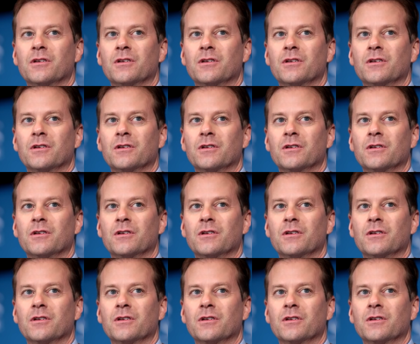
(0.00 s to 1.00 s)

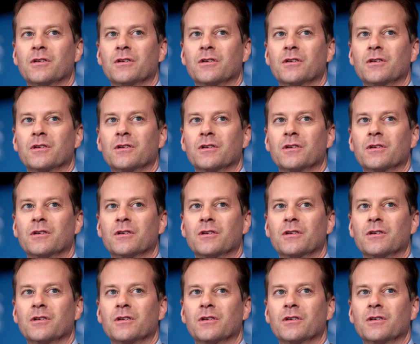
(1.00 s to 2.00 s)

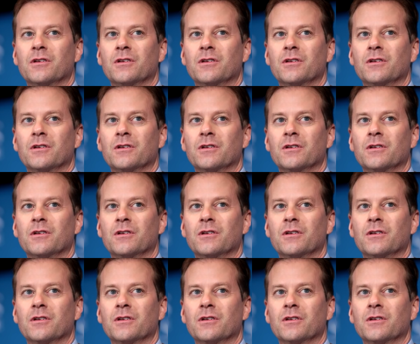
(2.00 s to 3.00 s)

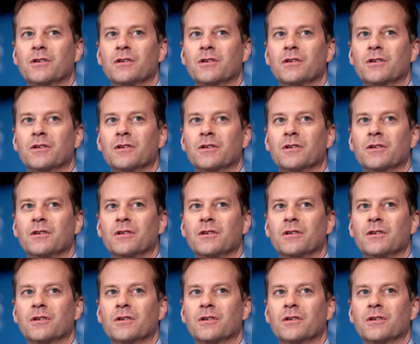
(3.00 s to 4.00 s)

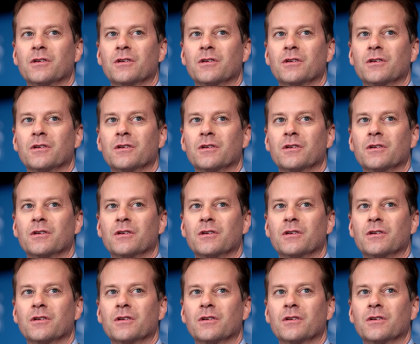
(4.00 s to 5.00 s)

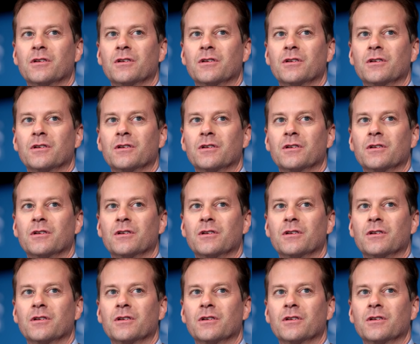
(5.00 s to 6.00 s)

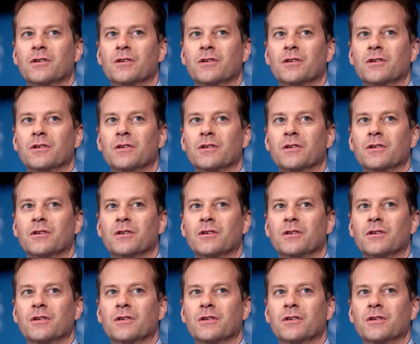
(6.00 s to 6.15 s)
The face doesn't move, so there is nothing to read.